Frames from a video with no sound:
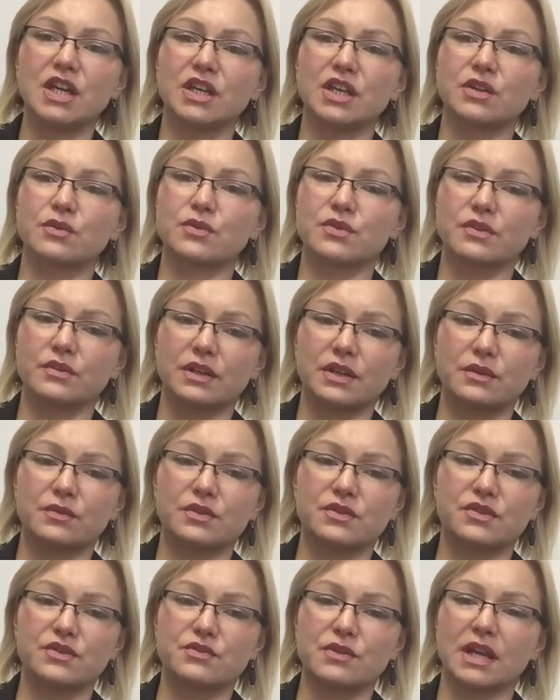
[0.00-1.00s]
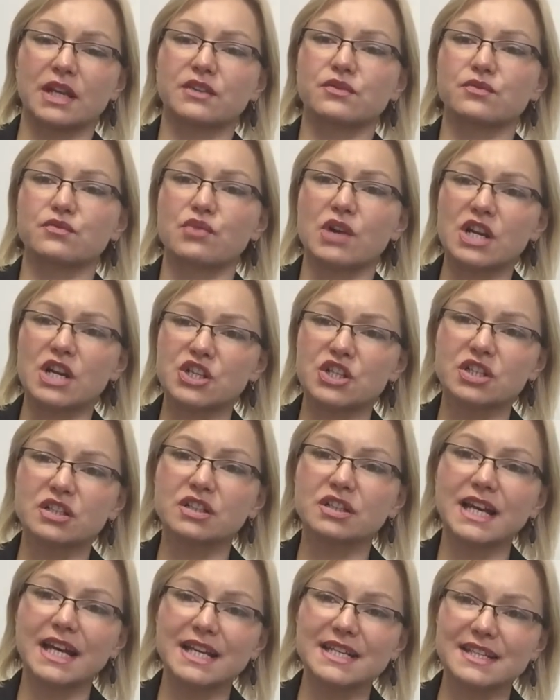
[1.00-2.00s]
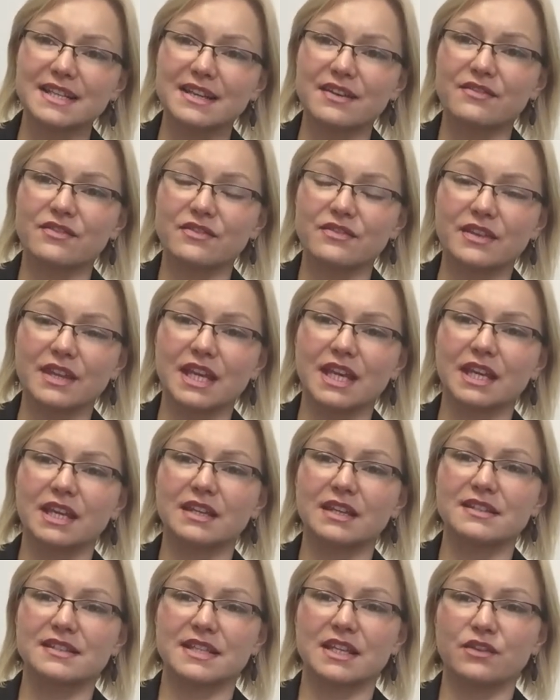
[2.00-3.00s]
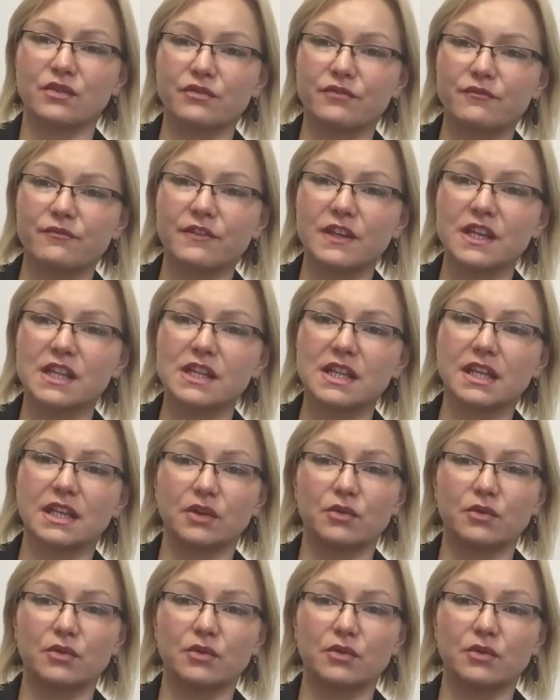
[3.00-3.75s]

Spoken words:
He was trying to rationalize everything instead of feeling.